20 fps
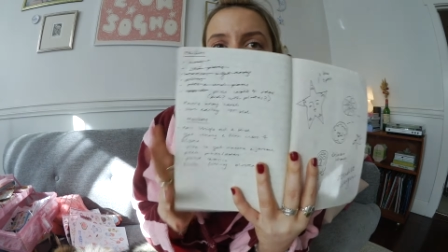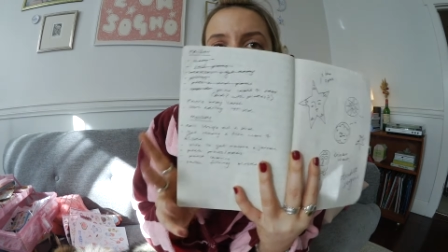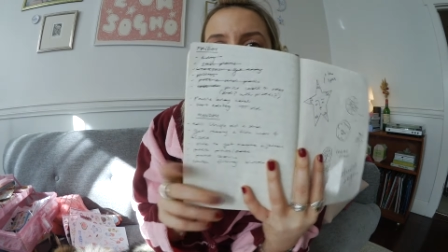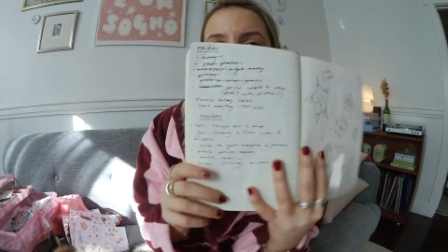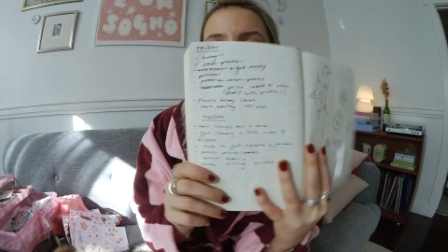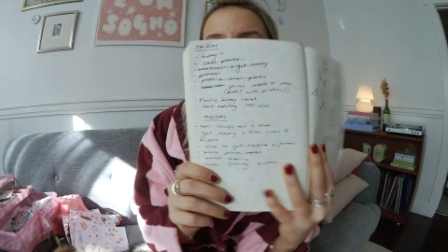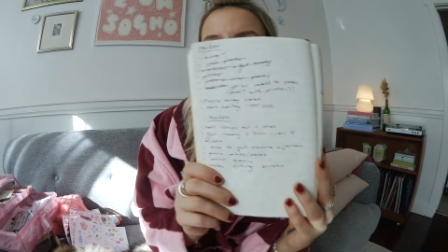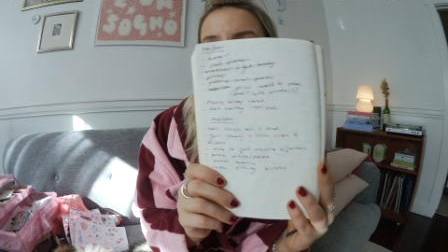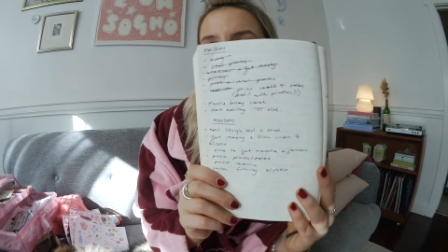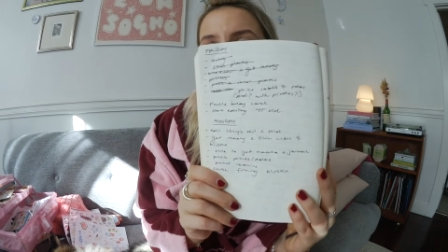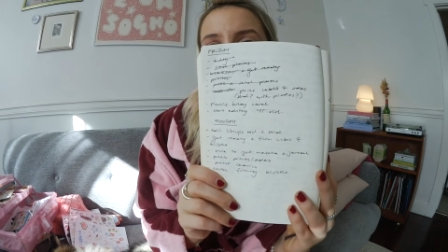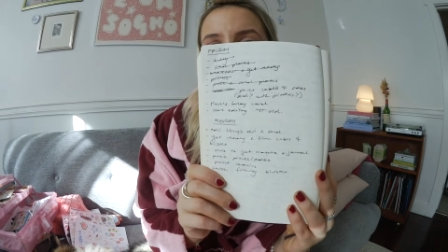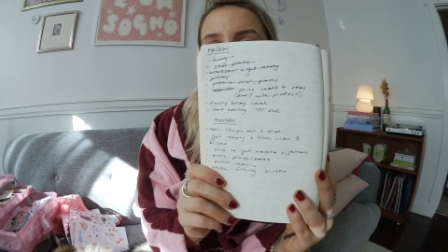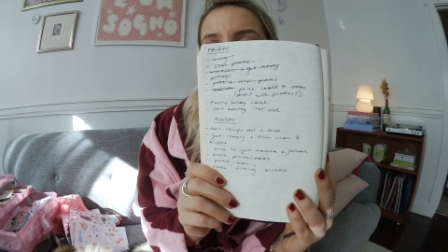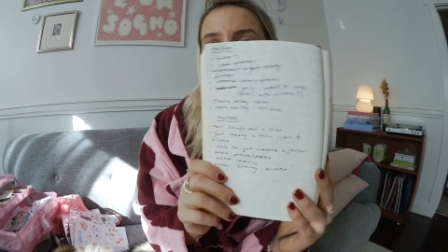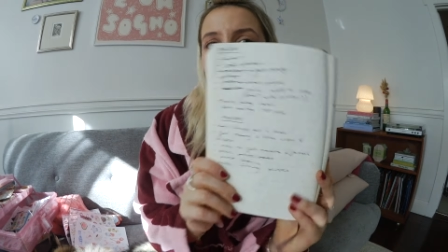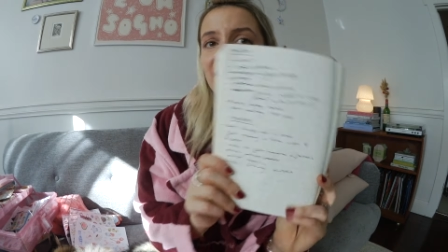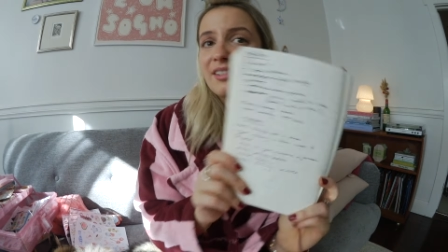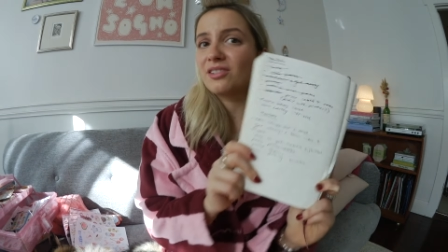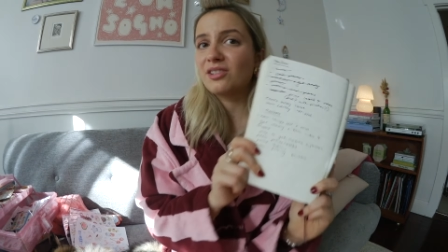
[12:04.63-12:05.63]
are
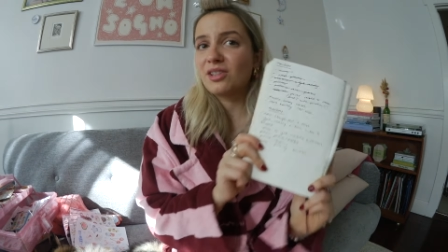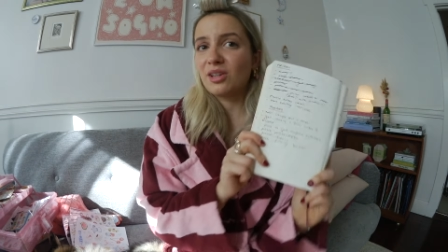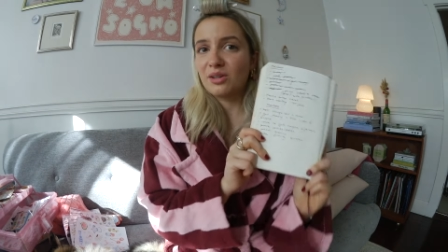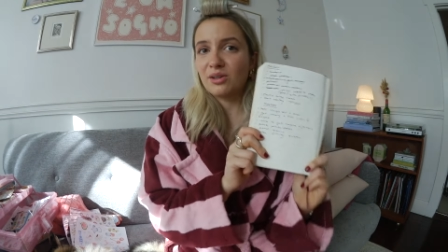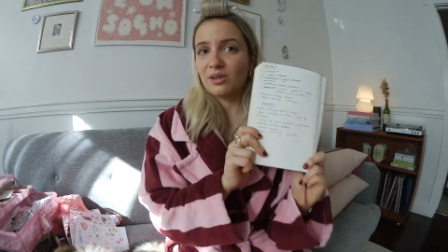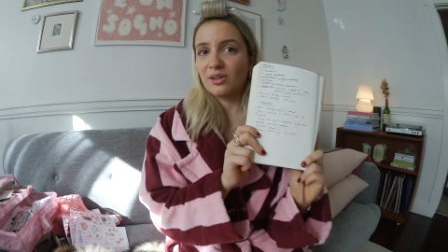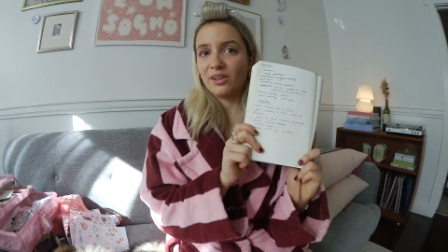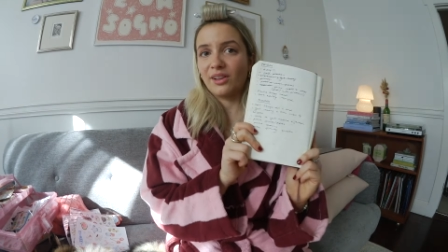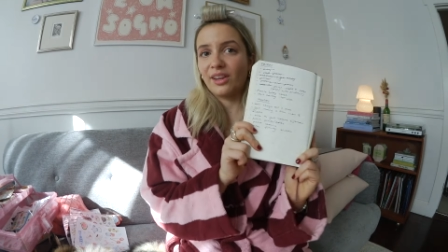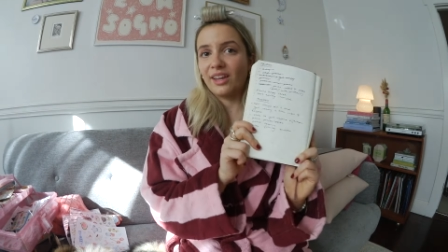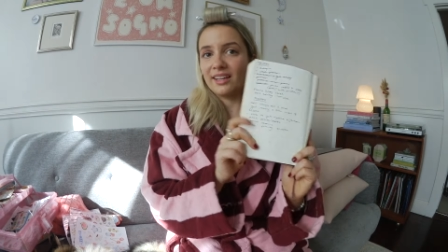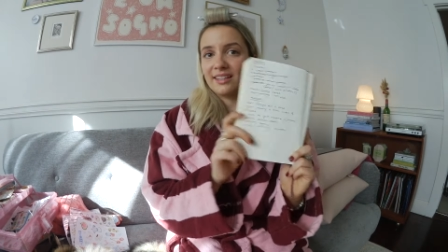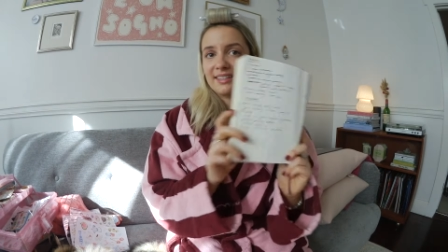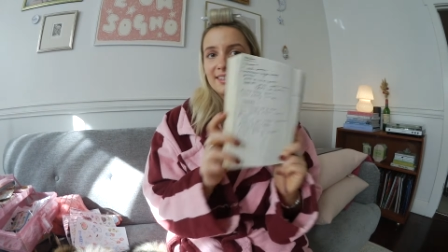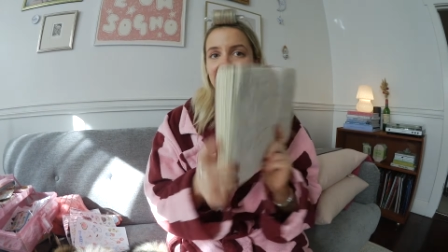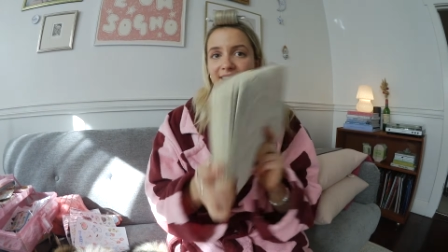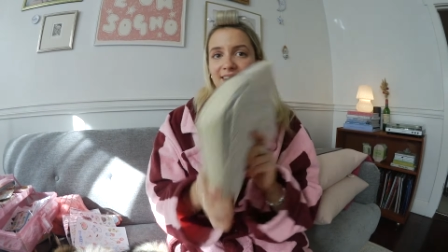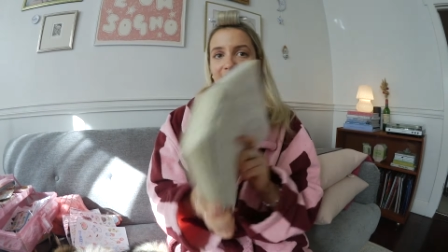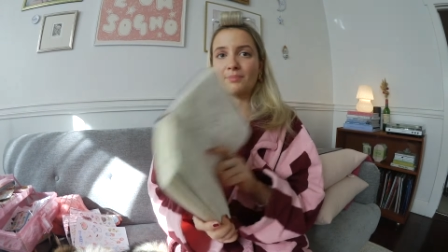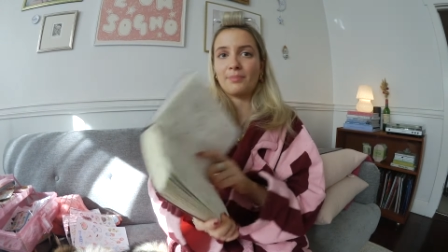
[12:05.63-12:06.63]
just to-do
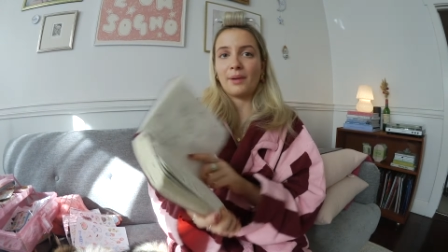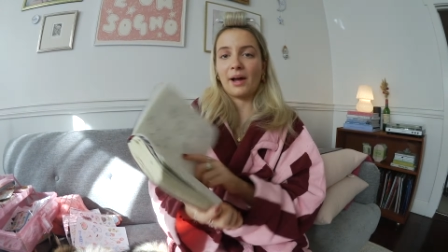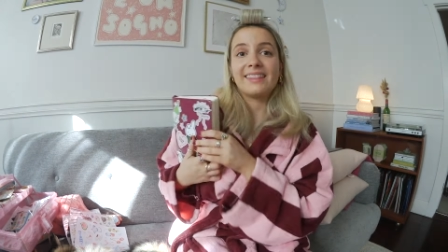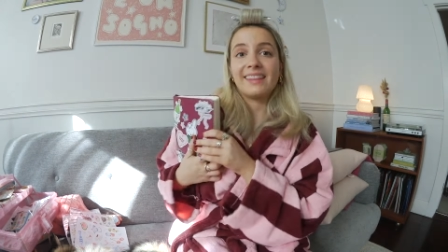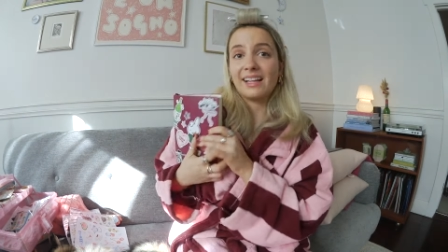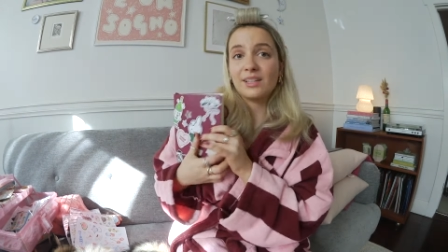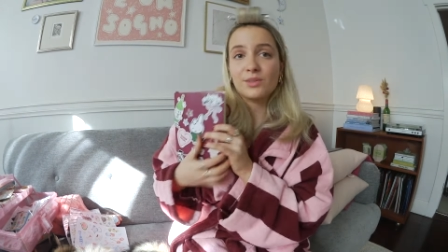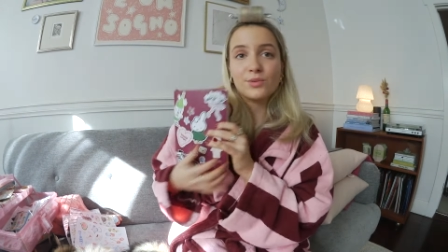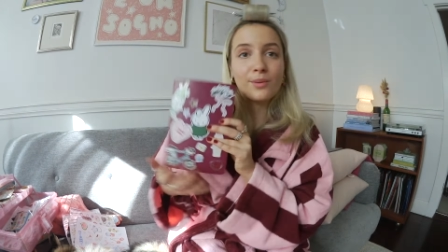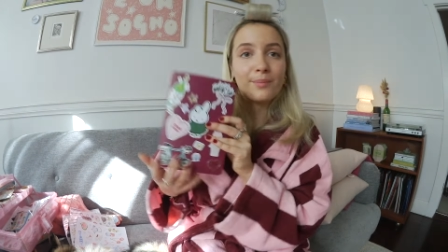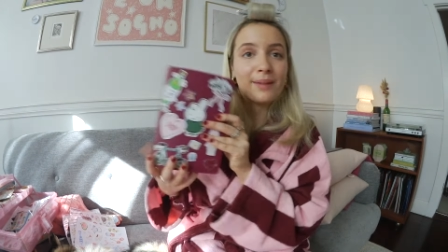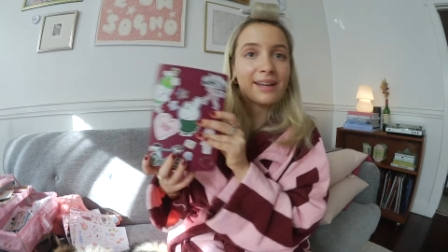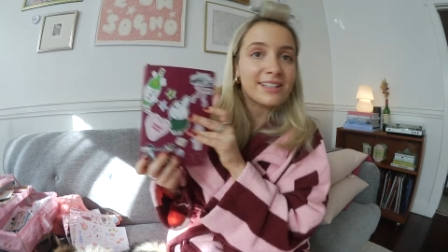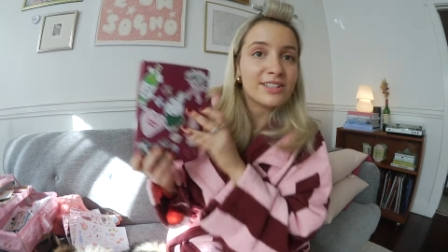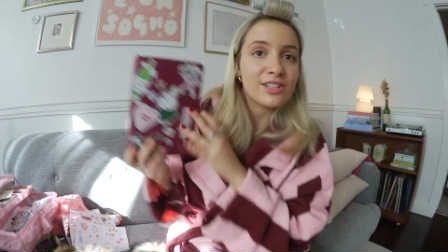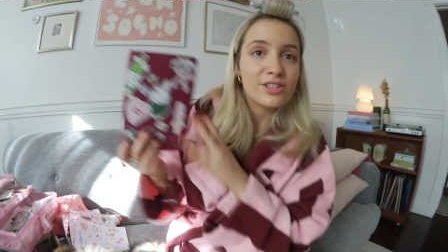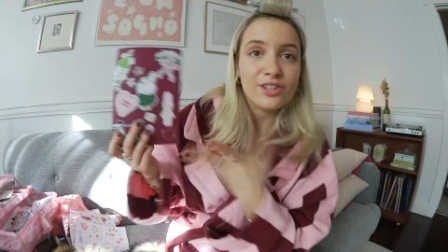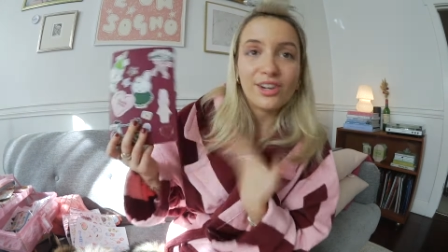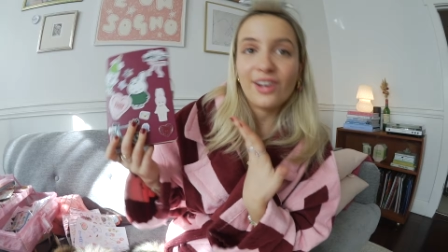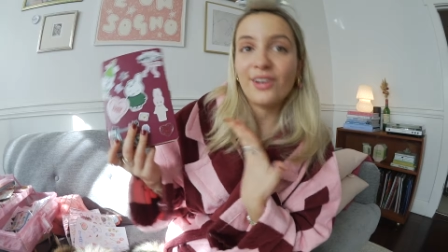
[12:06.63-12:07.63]
lists, but that's what
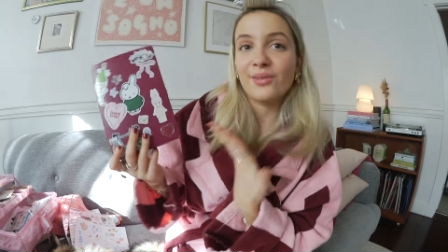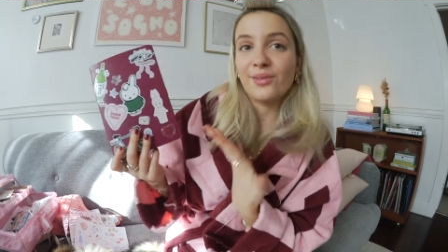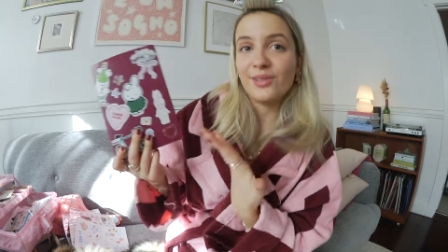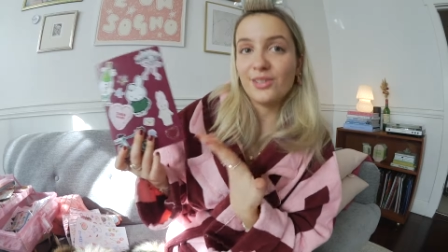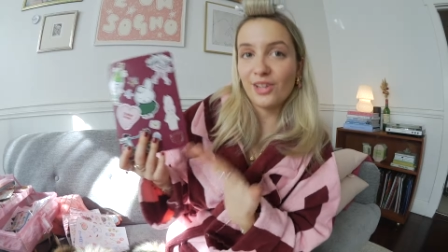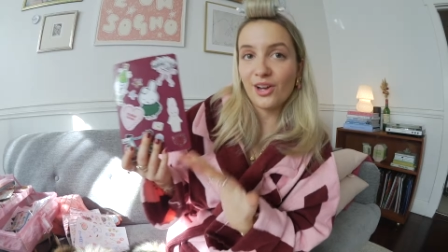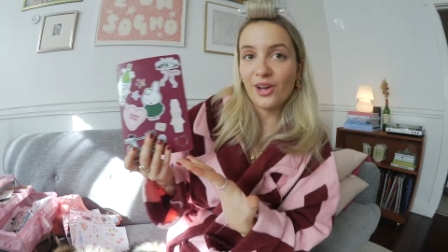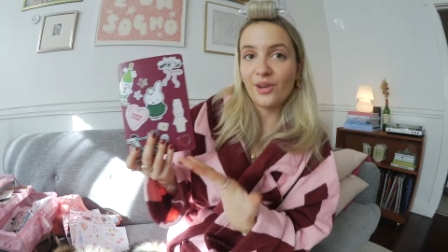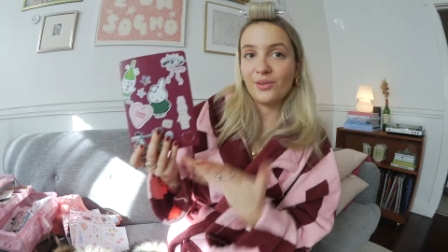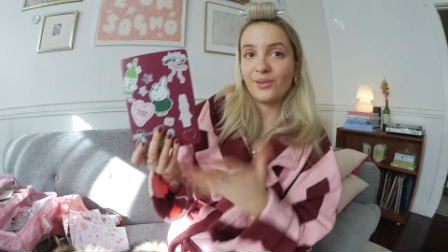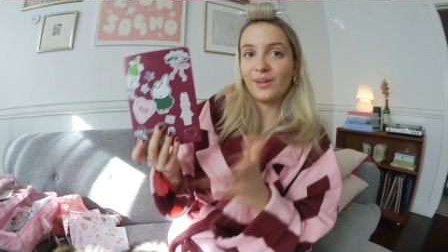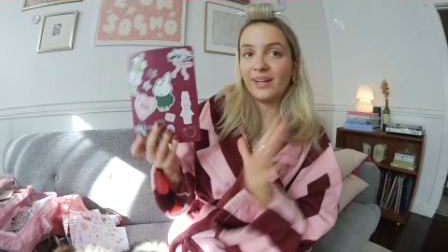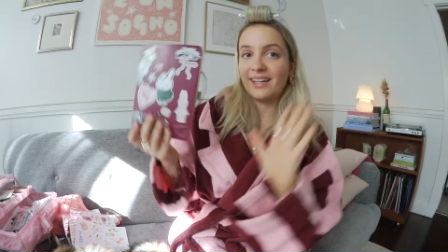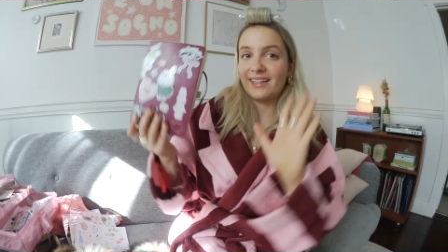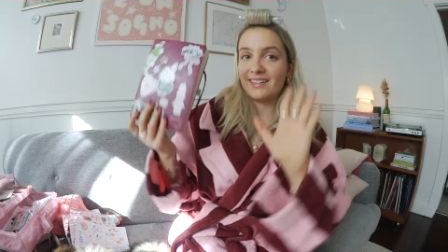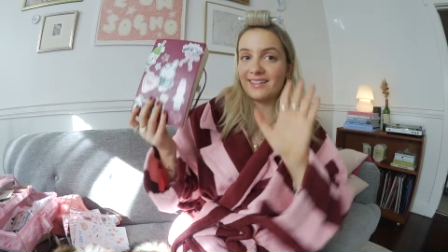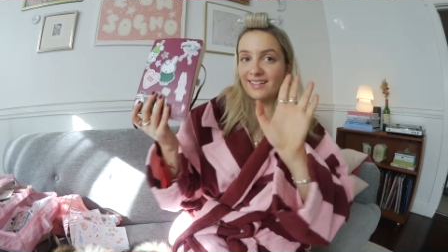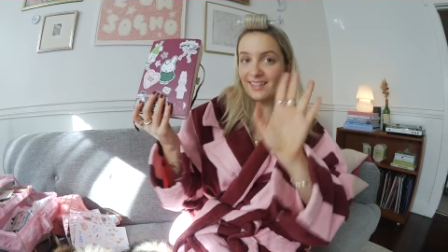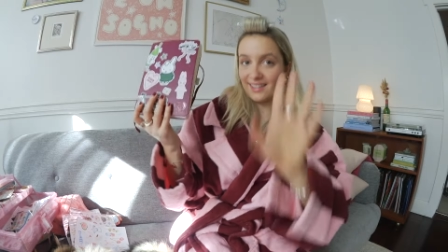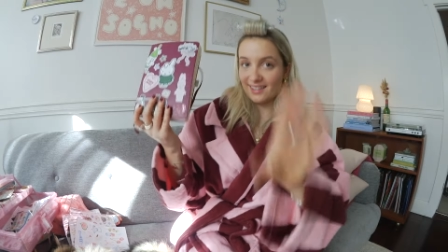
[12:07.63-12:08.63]
makes a journal a journal.
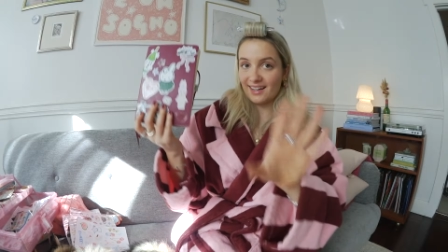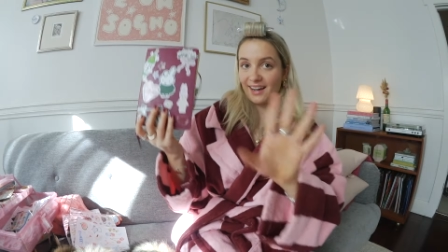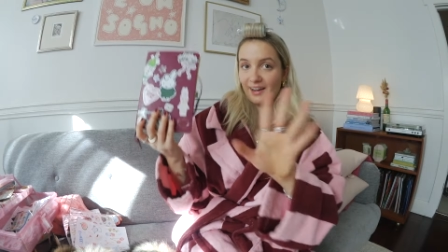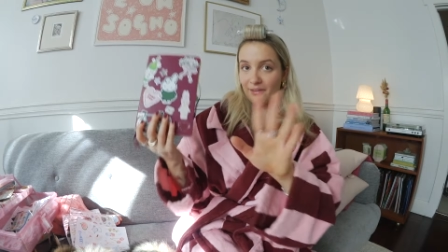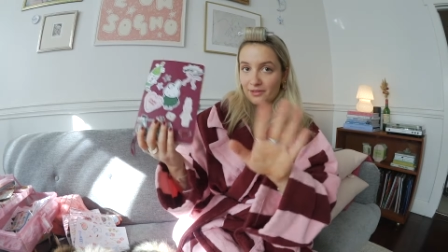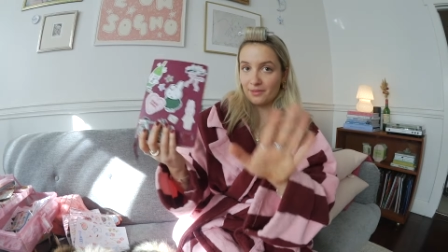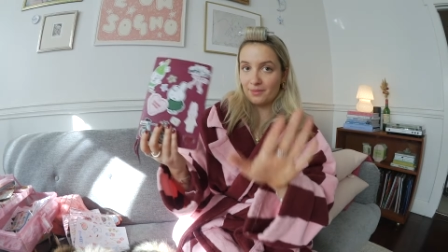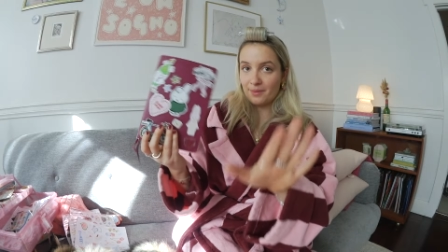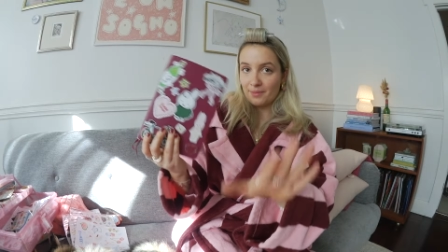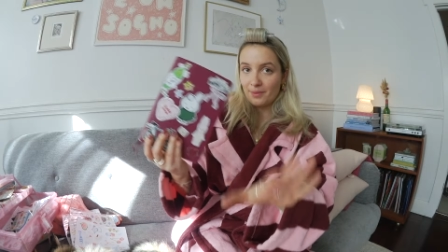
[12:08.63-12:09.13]
It doesn't have to be